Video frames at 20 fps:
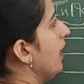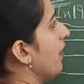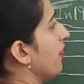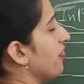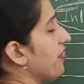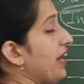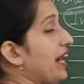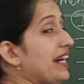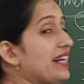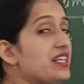
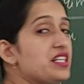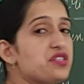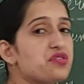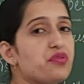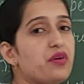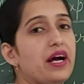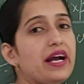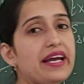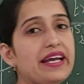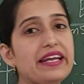That's
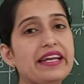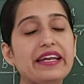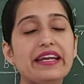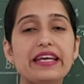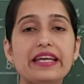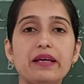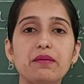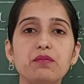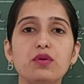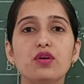why
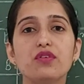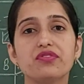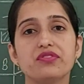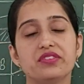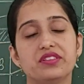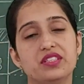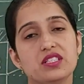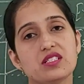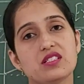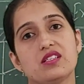name
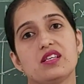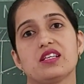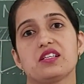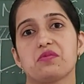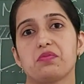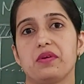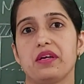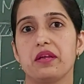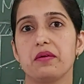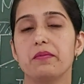of this
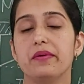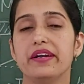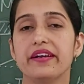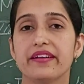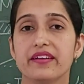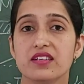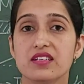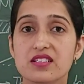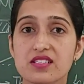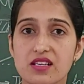
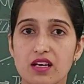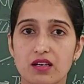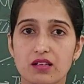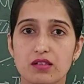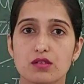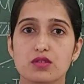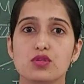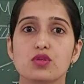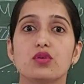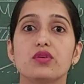experiment is
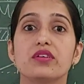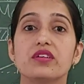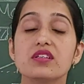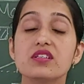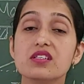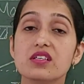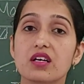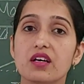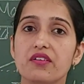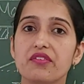also
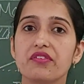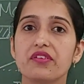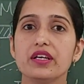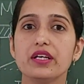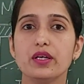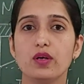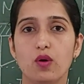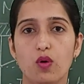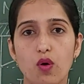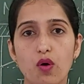
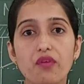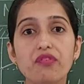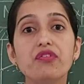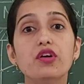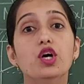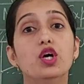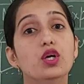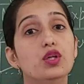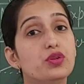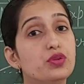discovery
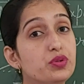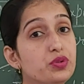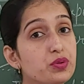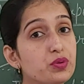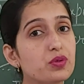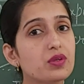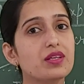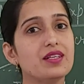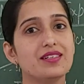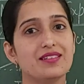of
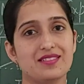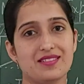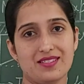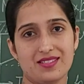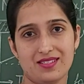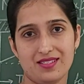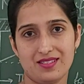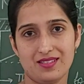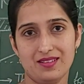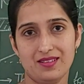
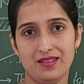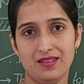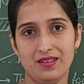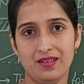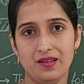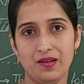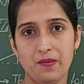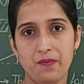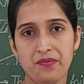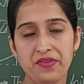nucleus.
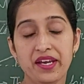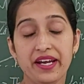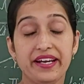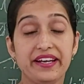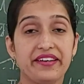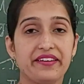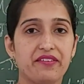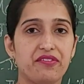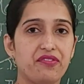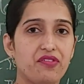
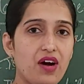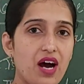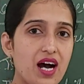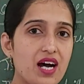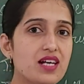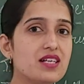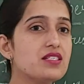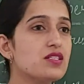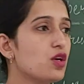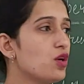It
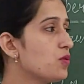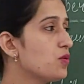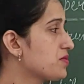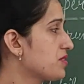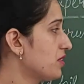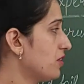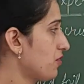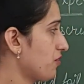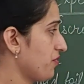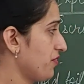was
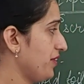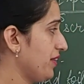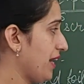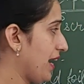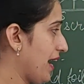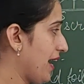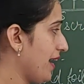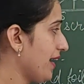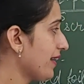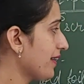observed
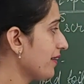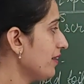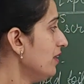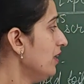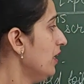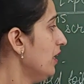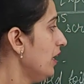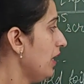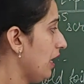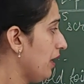that
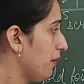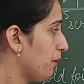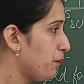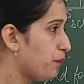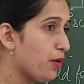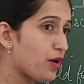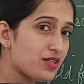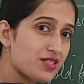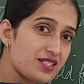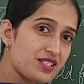
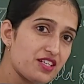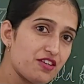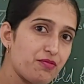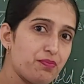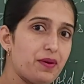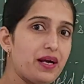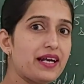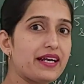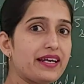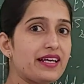positive
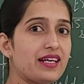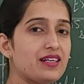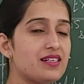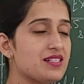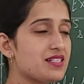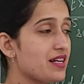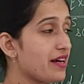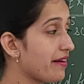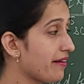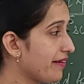
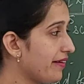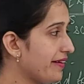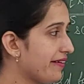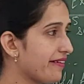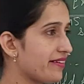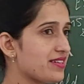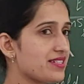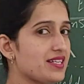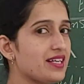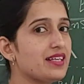particles are
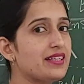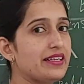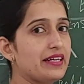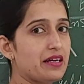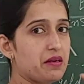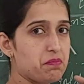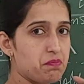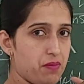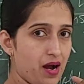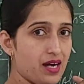retracing
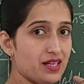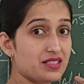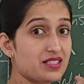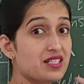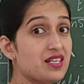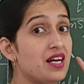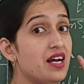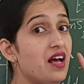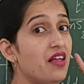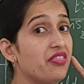their paths.
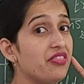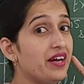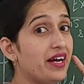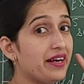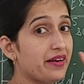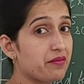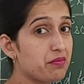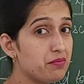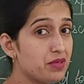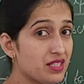
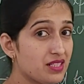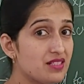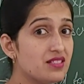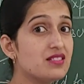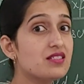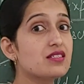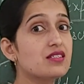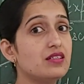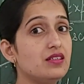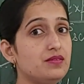That
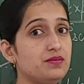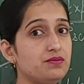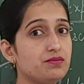means